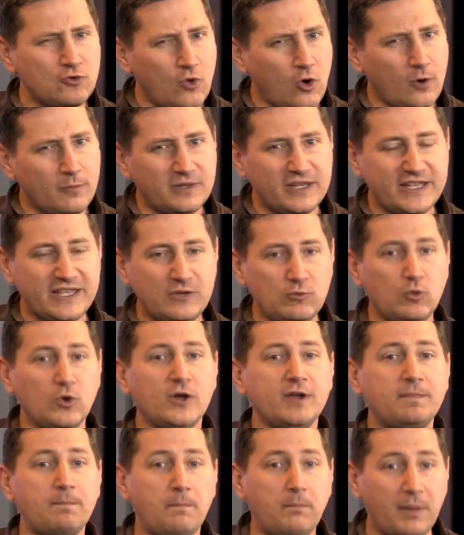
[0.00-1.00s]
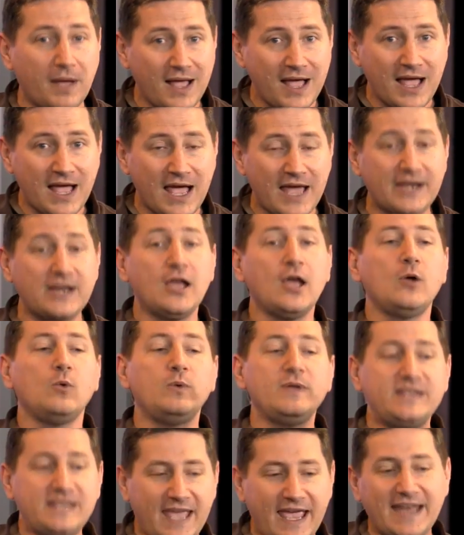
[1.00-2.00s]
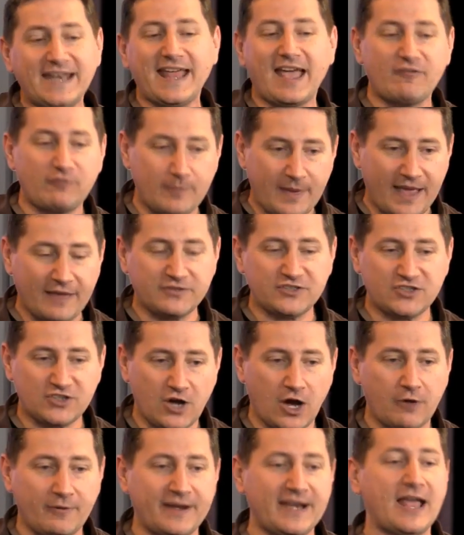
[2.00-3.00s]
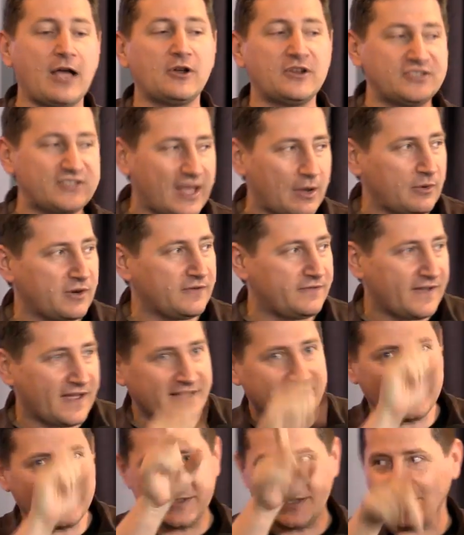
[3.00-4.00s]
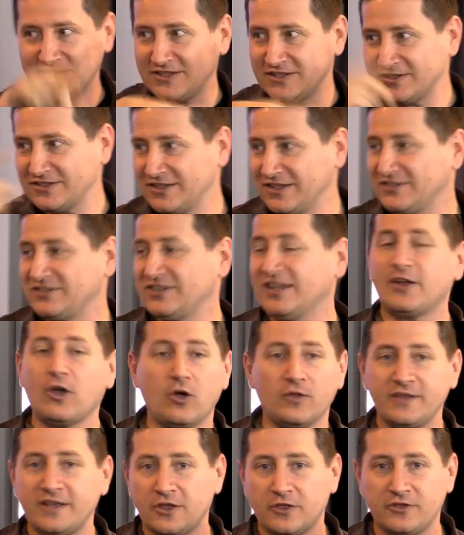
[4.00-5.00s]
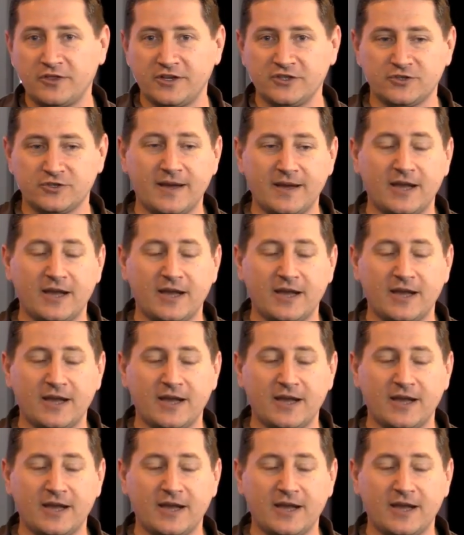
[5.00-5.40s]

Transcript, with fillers: Normally he would, but we can't have him have a cigar right now because that would affect this, this, this, and this, like all the other things